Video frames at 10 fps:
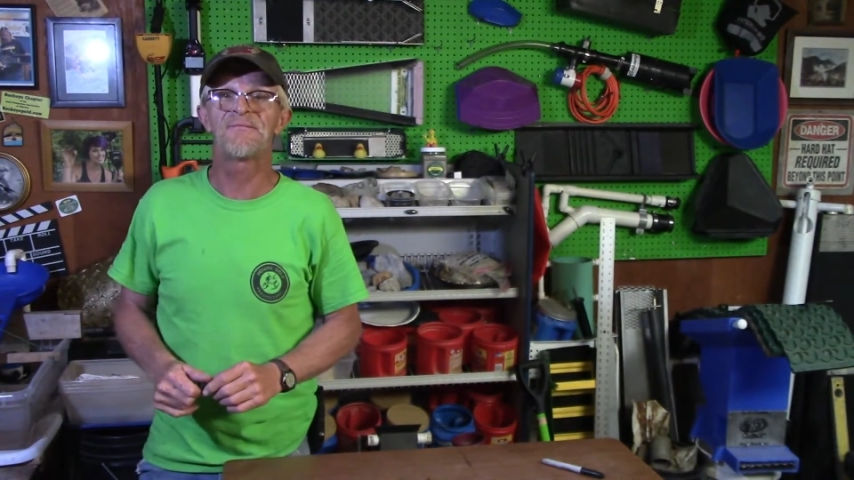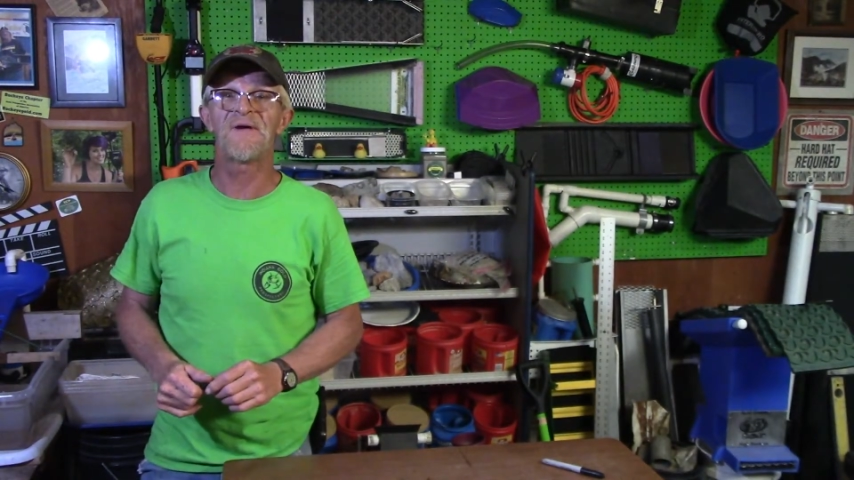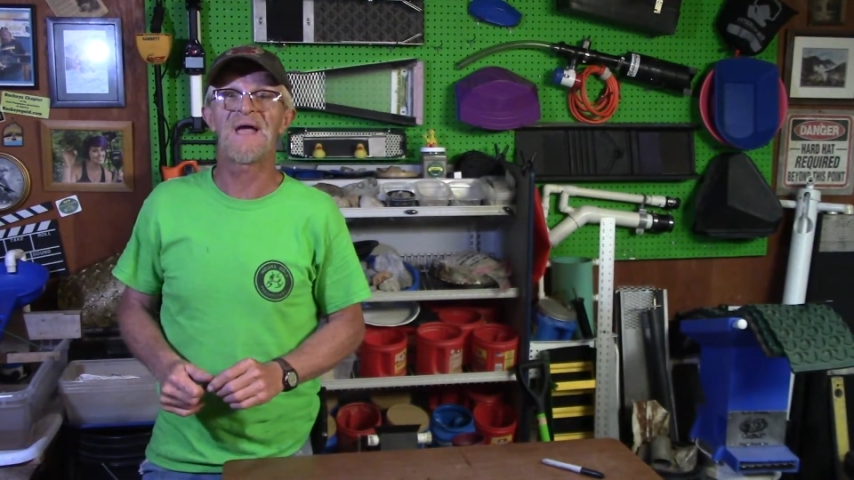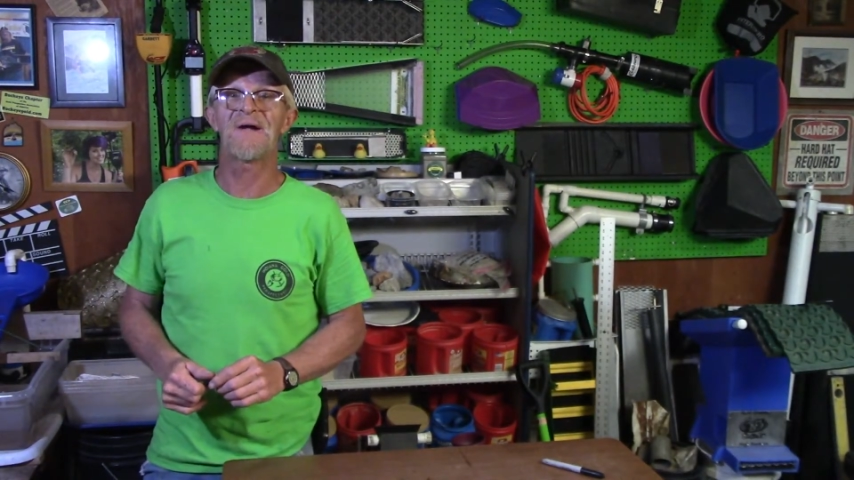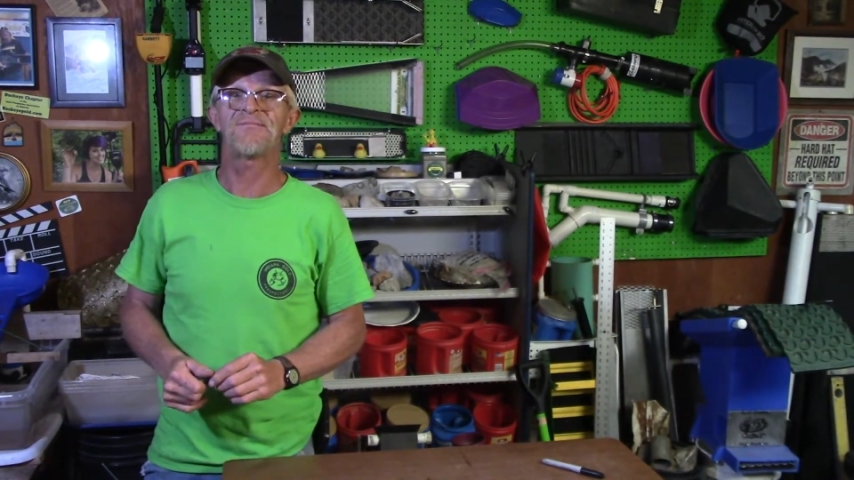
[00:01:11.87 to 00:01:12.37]

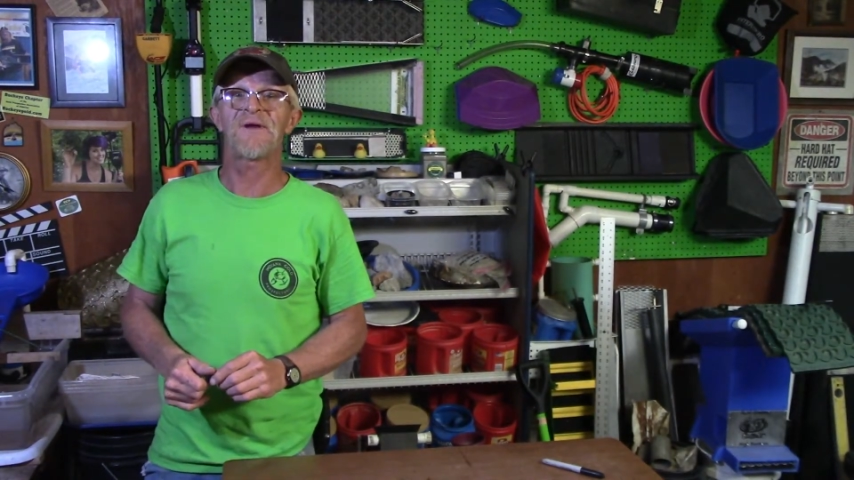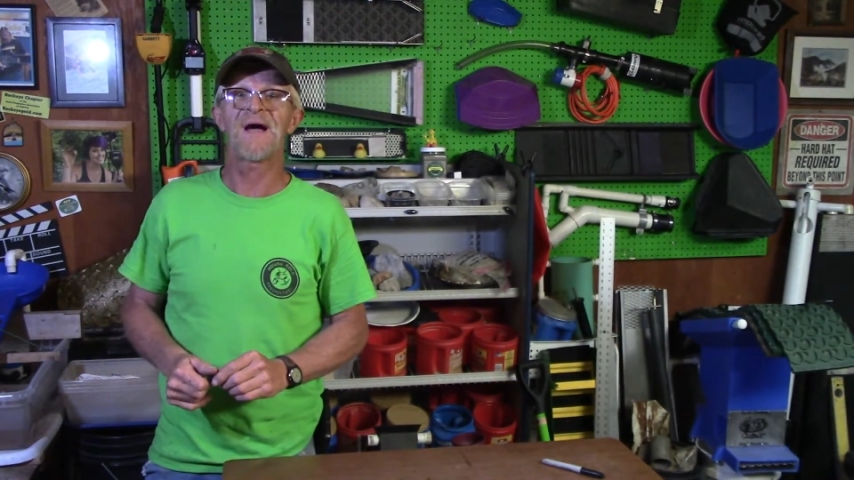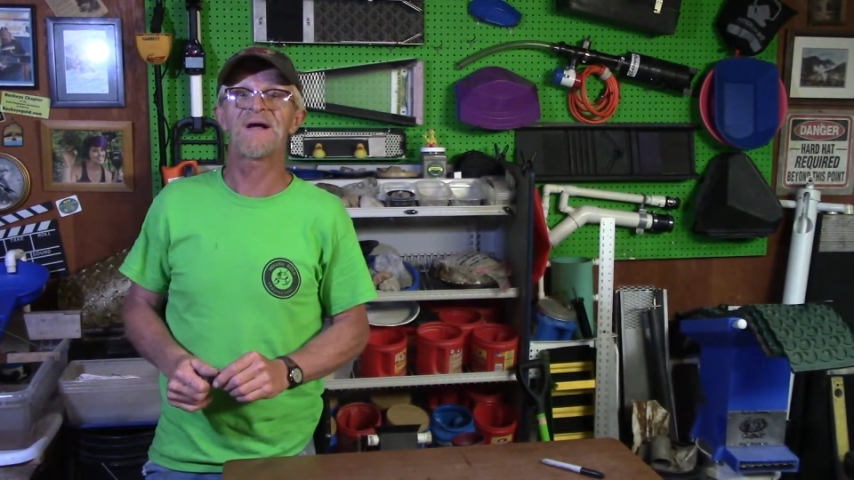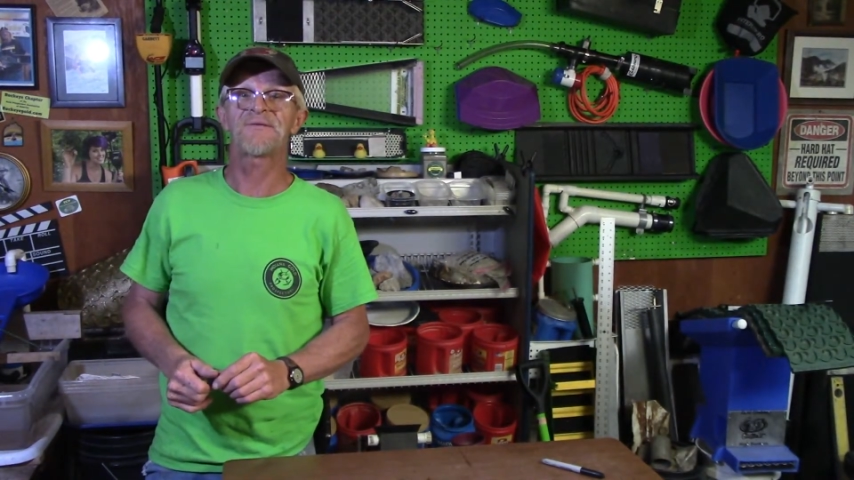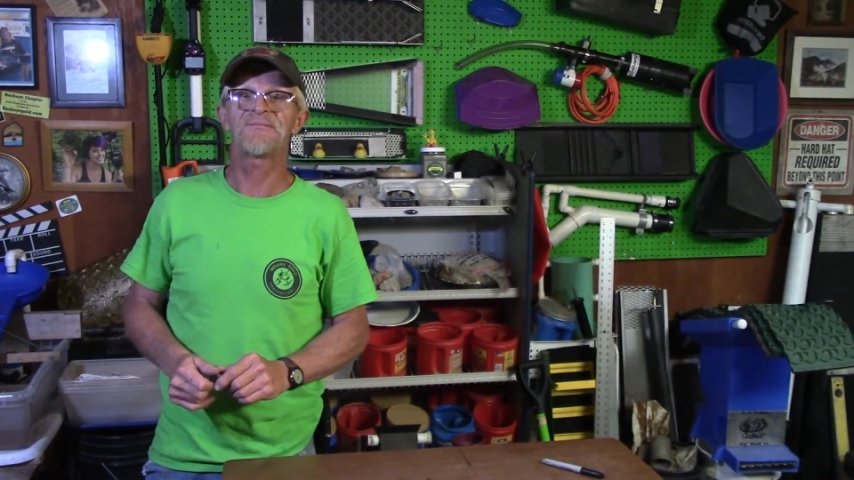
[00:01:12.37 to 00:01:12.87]

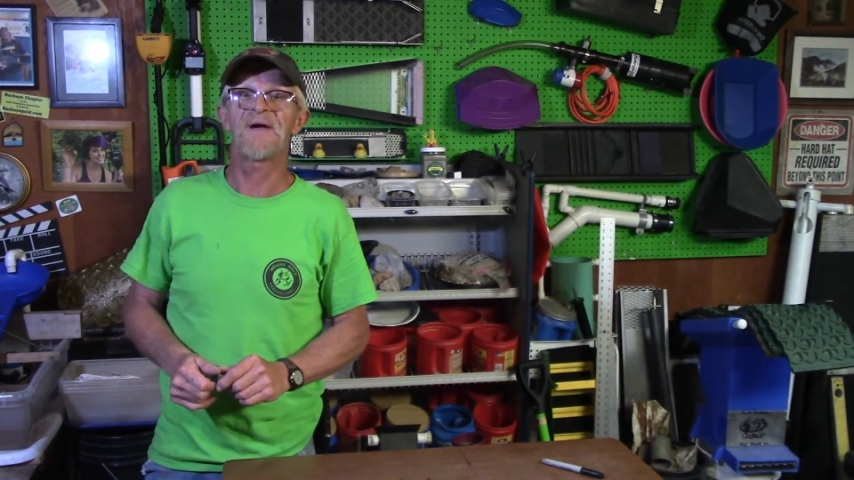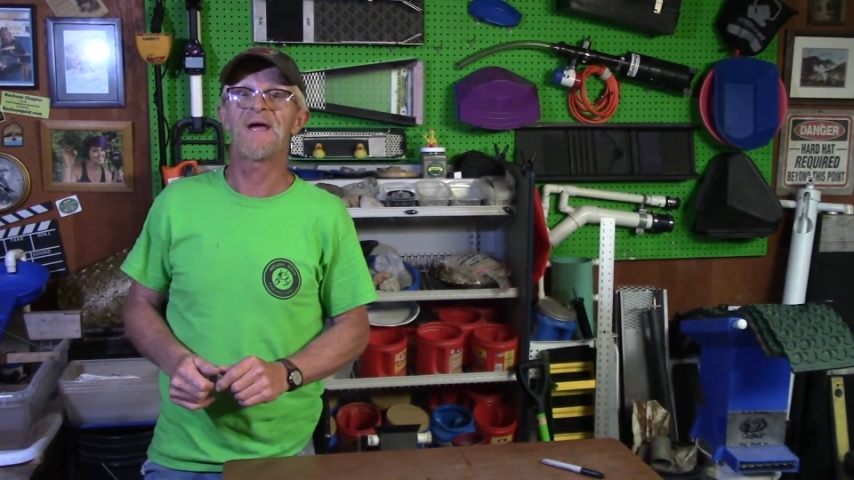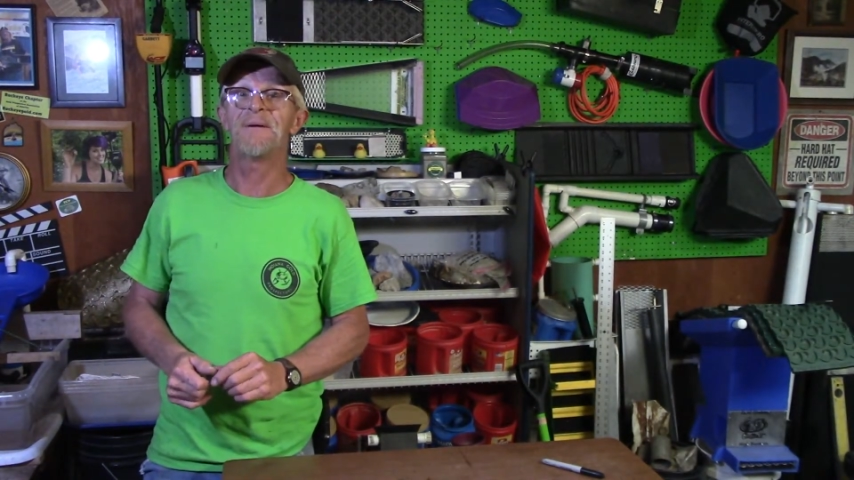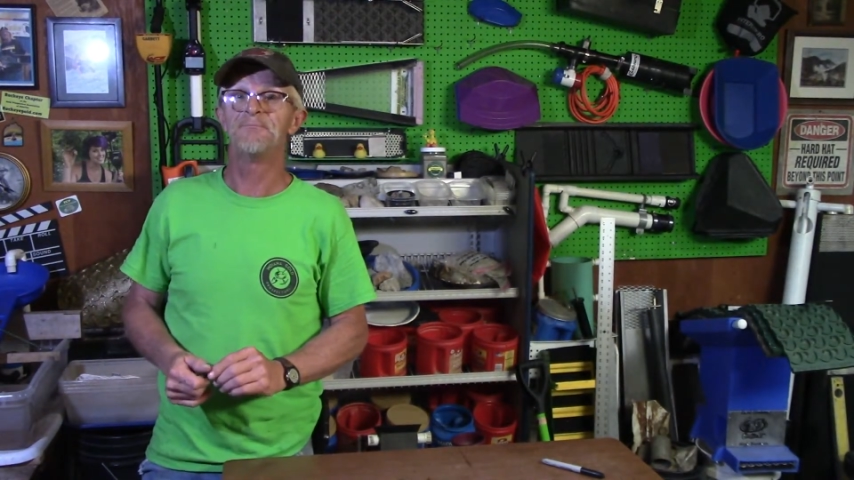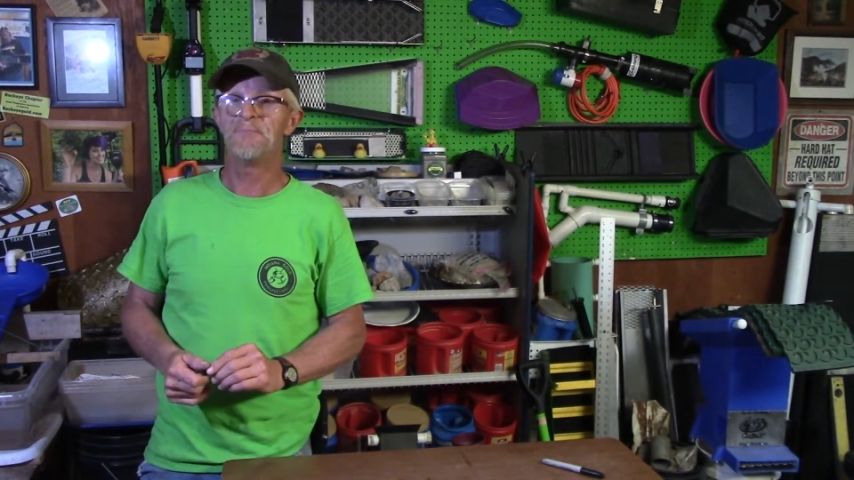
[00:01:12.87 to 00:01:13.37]
Flash
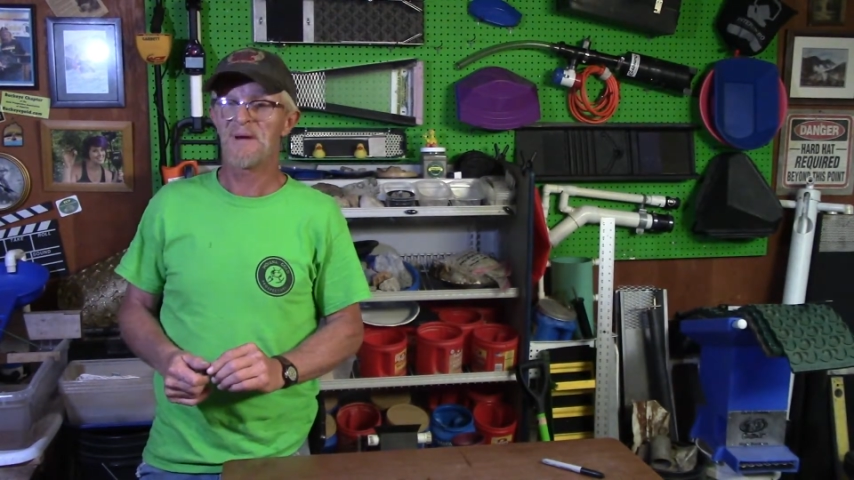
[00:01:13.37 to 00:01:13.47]
fam